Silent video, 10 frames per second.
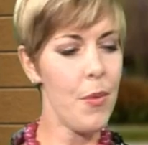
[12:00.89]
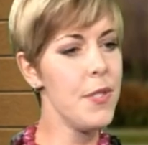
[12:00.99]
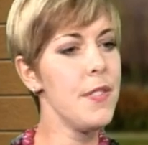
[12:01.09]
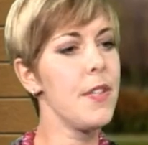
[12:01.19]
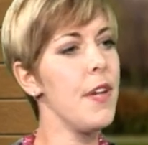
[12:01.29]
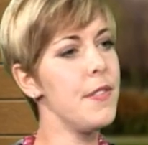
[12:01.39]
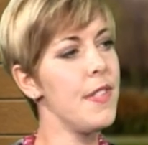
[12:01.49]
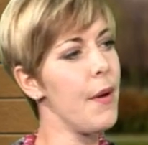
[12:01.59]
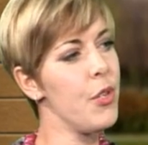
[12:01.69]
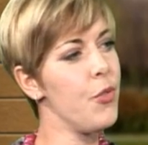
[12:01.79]
was discussed
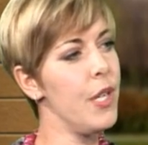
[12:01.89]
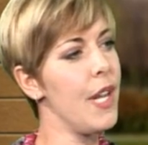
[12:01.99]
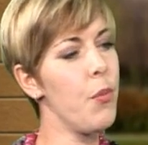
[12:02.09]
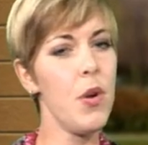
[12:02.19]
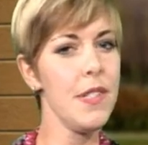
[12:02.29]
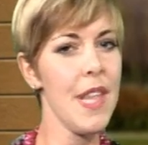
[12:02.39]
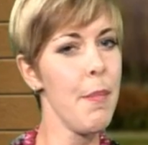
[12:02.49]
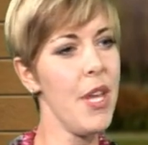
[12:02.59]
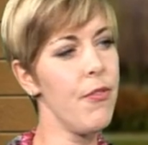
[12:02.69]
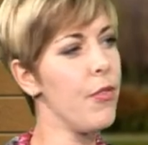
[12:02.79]
at that retreat, and what does
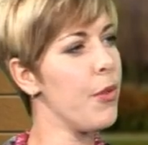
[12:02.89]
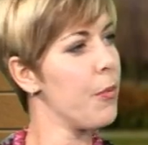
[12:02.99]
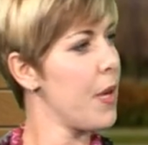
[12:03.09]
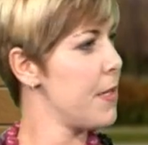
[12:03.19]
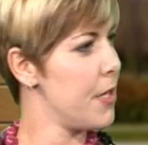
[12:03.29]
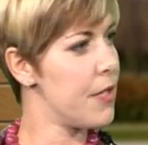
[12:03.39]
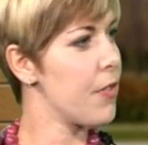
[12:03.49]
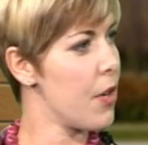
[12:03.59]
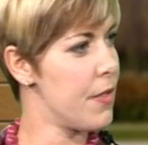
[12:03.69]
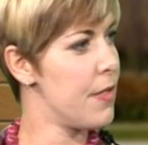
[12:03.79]
that mean for the residents
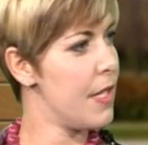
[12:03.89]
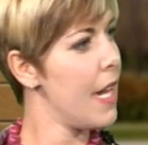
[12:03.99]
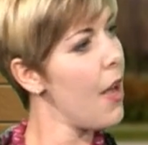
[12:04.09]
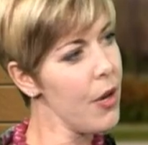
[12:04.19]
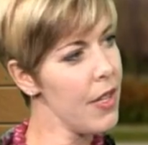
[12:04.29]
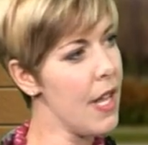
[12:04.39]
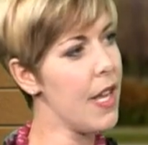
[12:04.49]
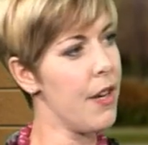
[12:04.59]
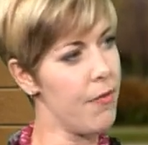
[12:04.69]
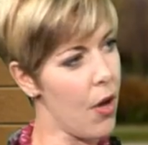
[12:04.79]
of Carson City? How can they
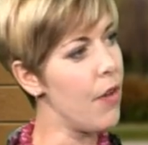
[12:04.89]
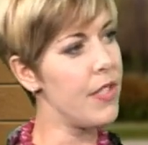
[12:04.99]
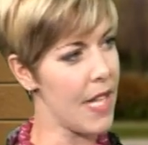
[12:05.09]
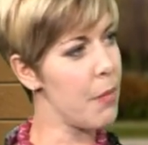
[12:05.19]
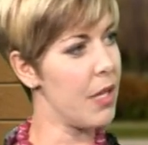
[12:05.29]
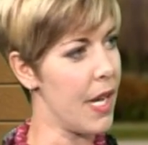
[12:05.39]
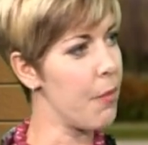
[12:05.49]
get involved in that planning